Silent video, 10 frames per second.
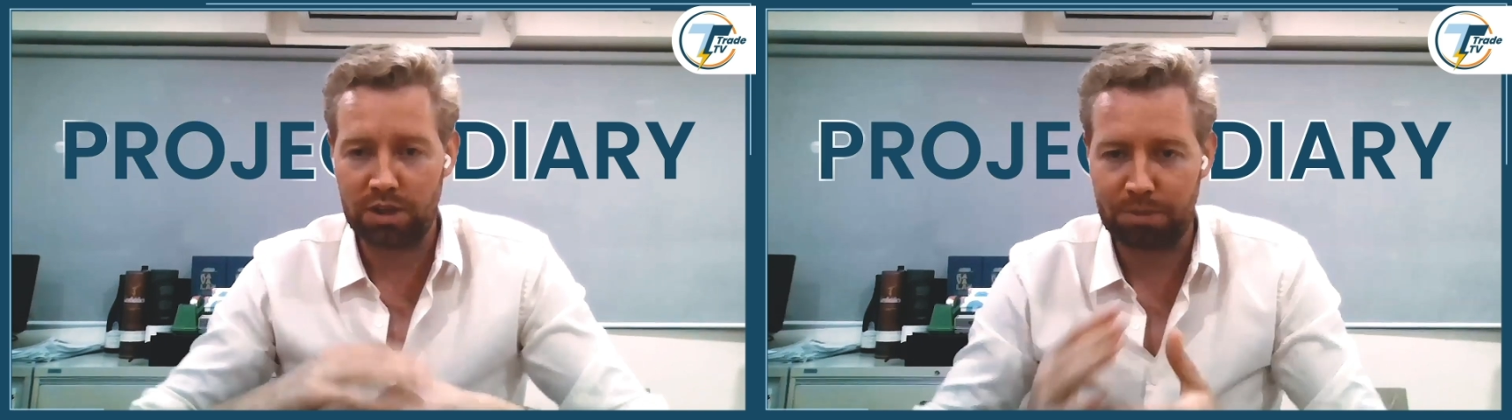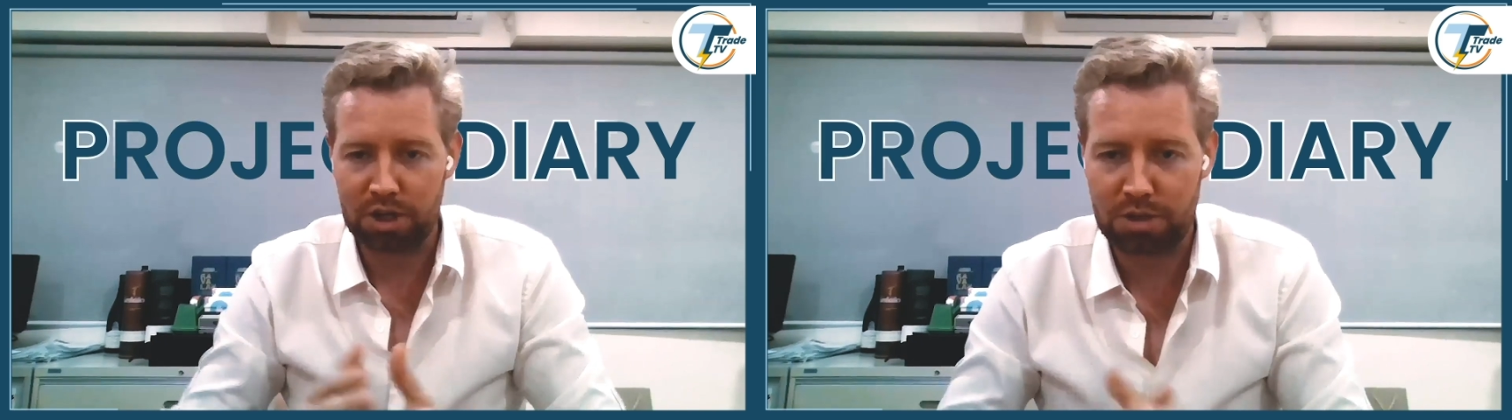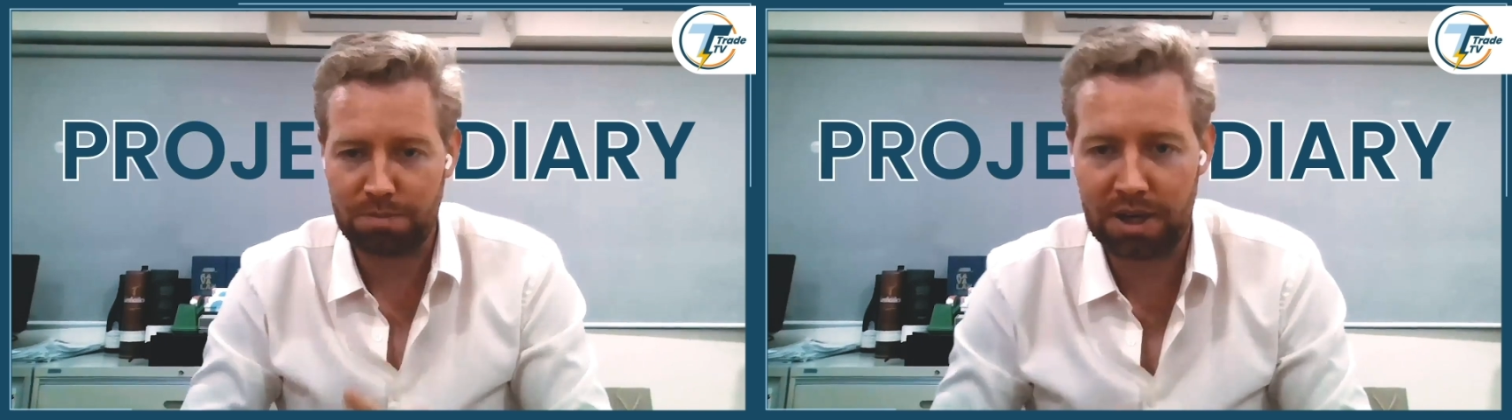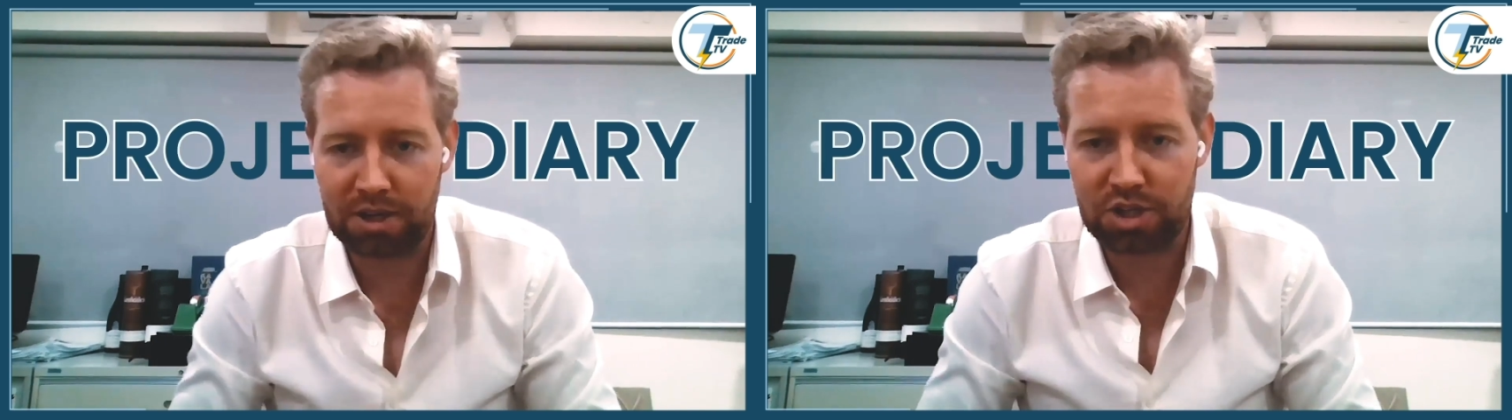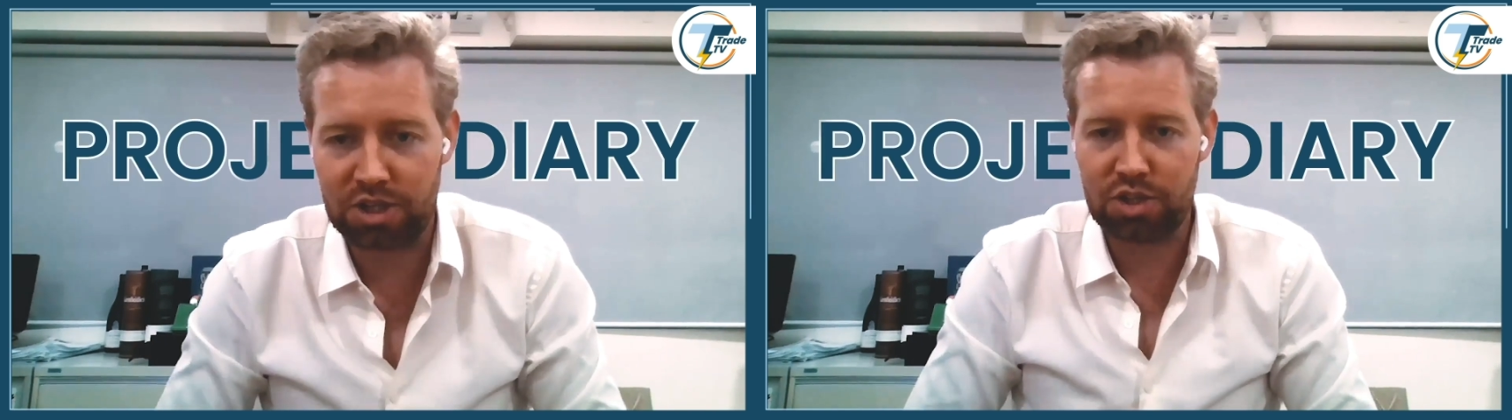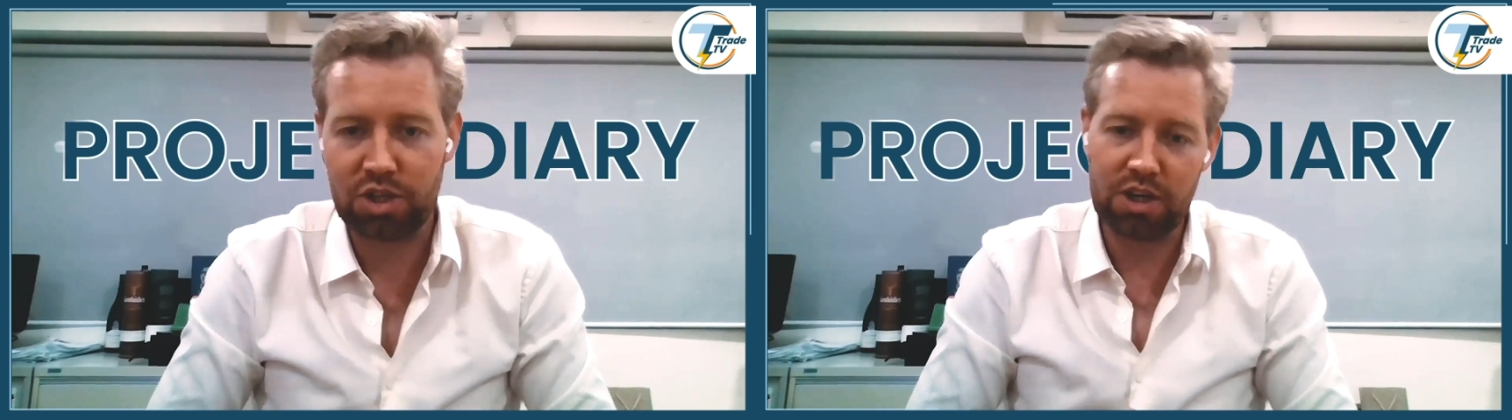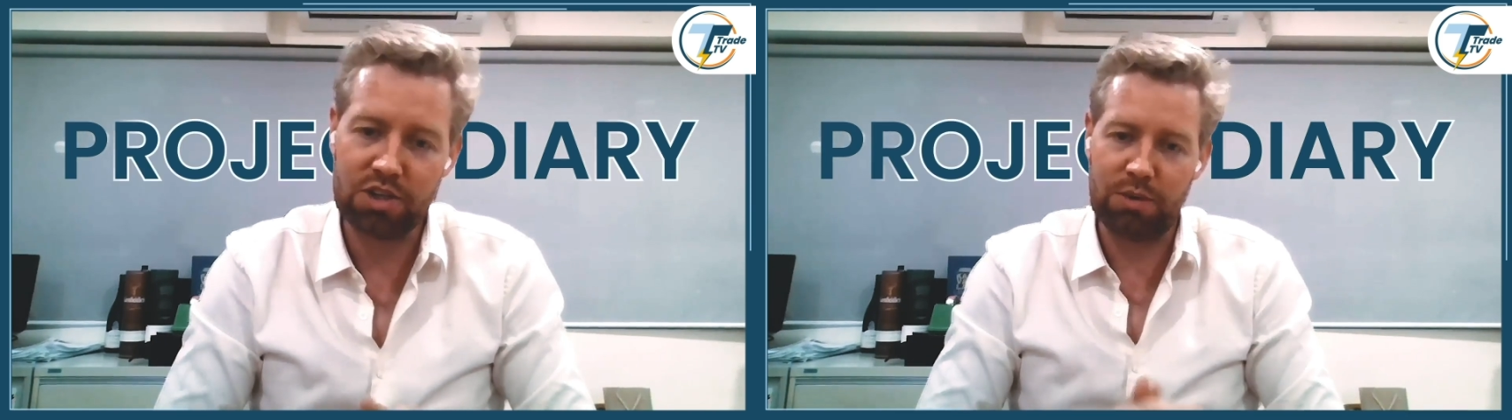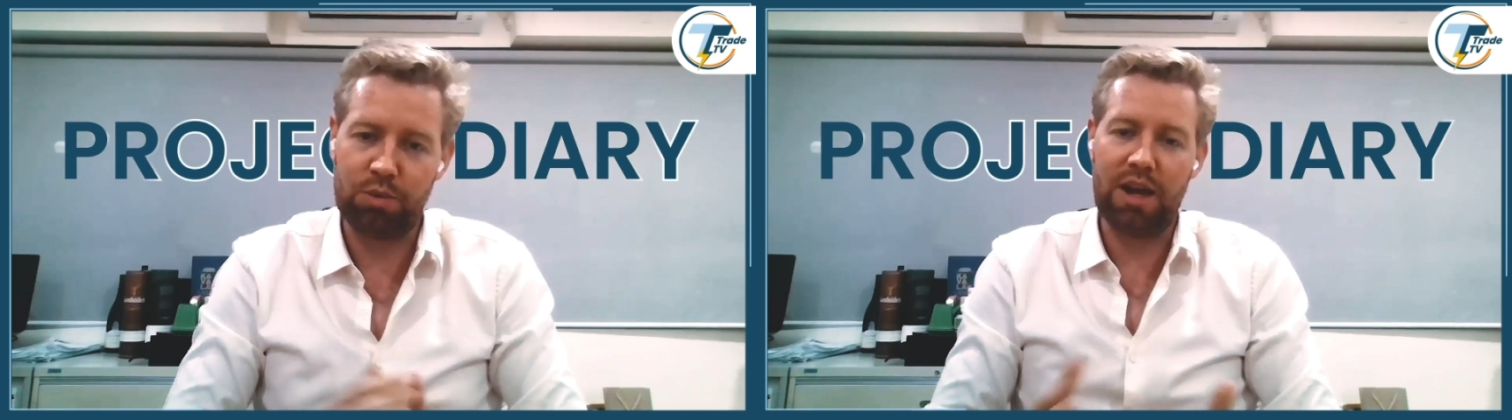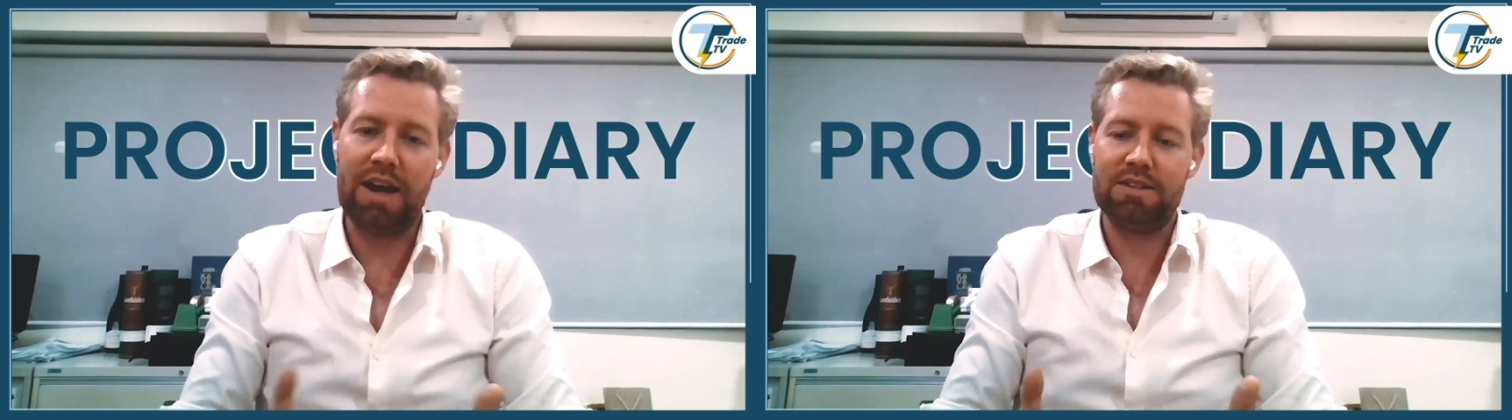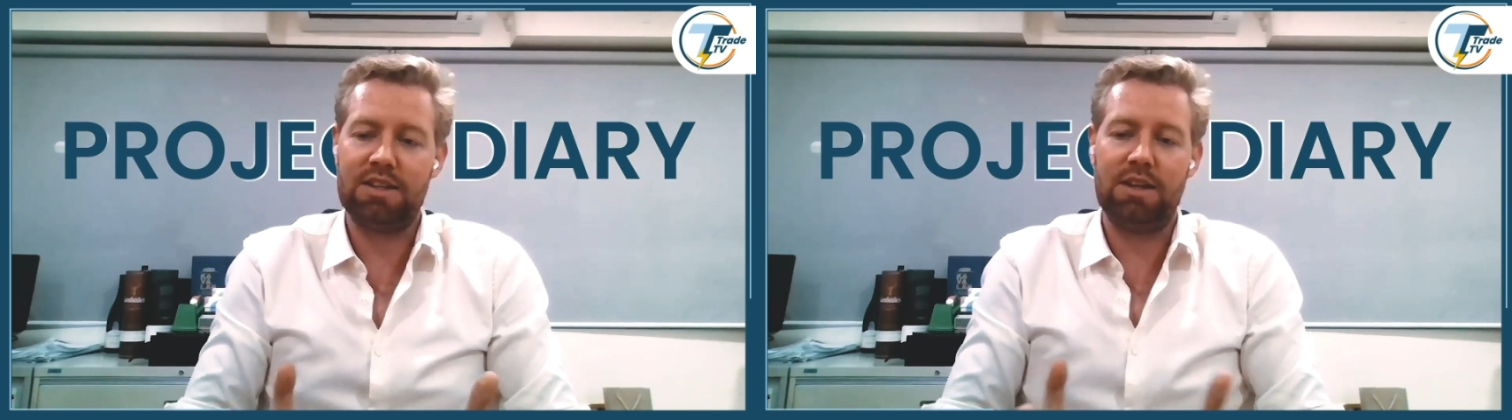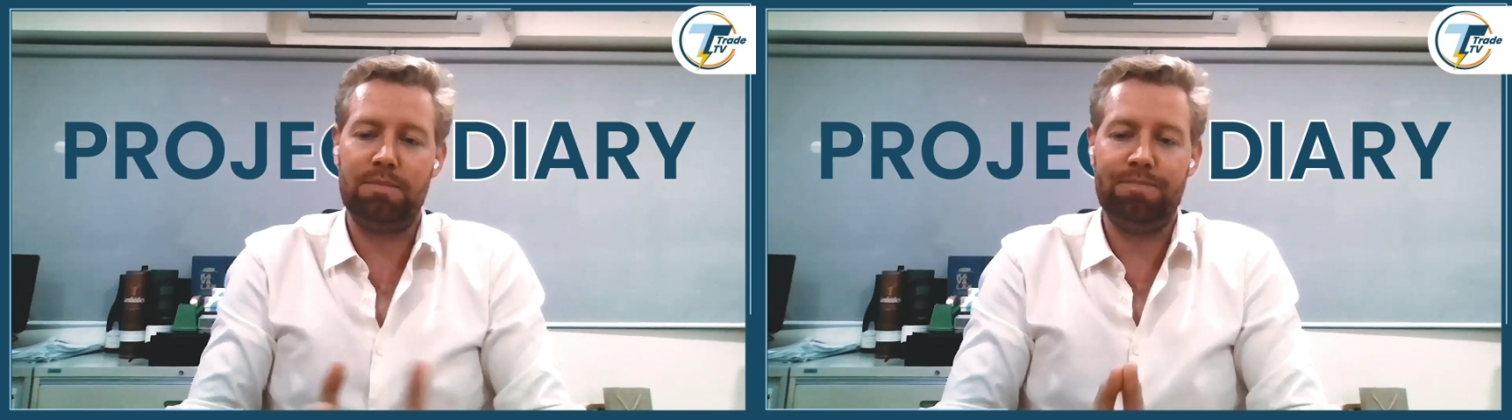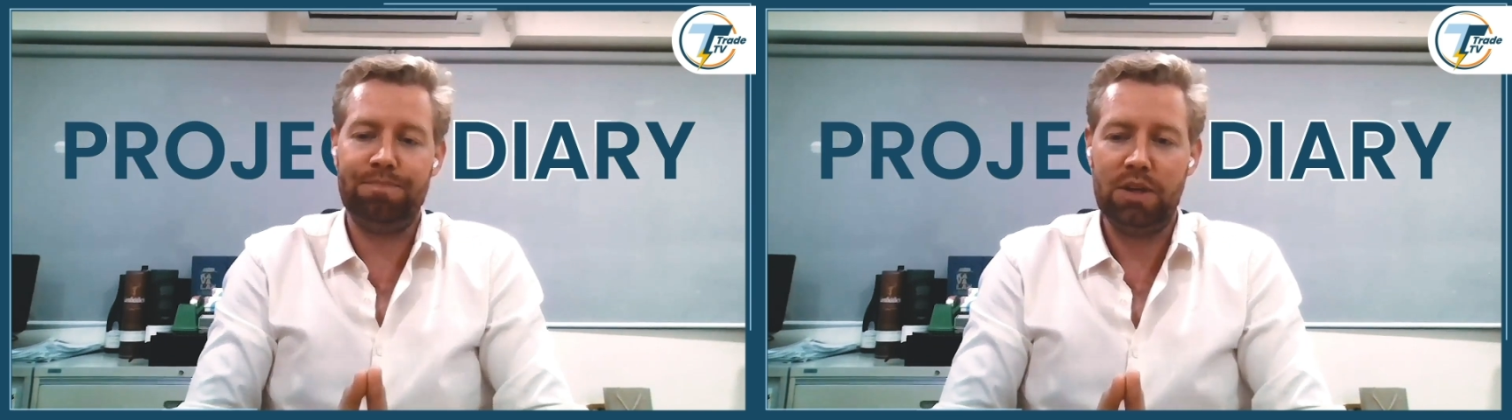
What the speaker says: the project manager in charge, and we ask him